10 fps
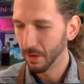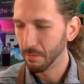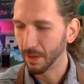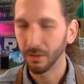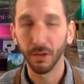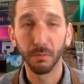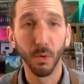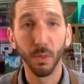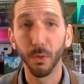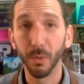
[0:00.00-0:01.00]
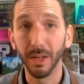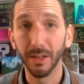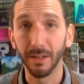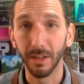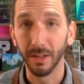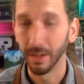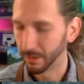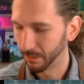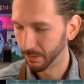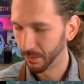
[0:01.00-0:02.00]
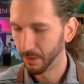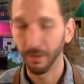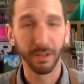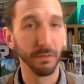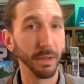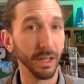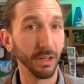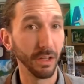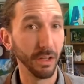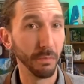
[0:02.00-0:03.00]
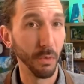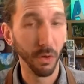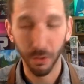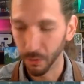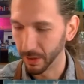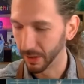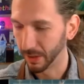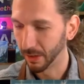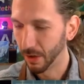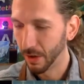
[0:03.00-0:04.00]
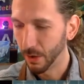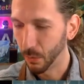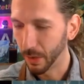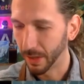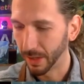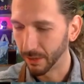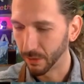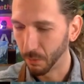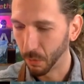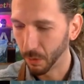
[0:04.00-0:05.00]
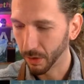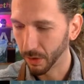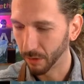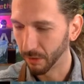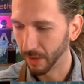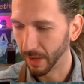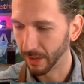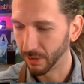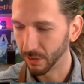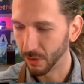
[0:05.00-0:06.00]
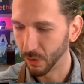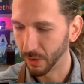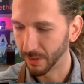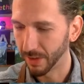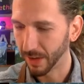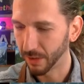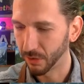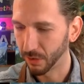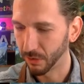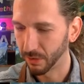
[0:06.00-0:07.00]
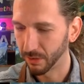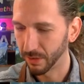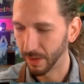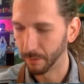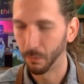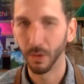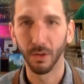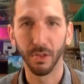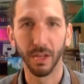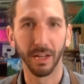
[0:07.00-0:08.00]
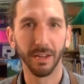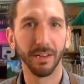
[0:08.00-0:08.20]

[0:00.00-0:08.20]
Makes it look more 3D. In fact, to make it look a little more 3D, we could add some more curved lines to show the texture of the stem. What do you think?